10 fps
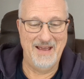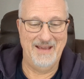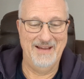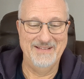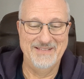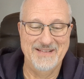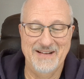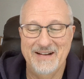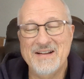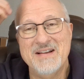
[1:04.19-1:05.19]
And
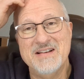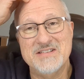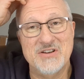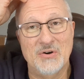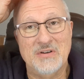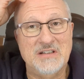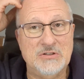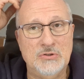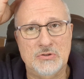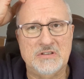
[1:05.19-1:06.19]

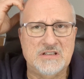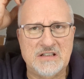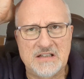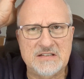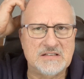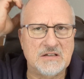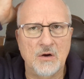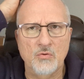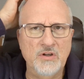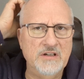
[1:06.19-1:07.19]
this is
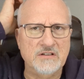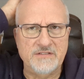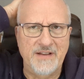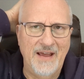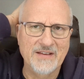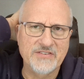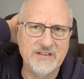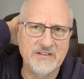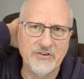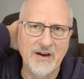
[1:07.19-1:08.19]
a real
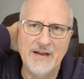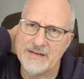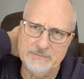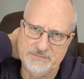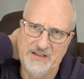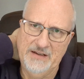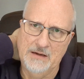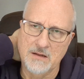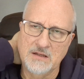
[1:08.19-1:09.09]
nasty dragon. Yeah.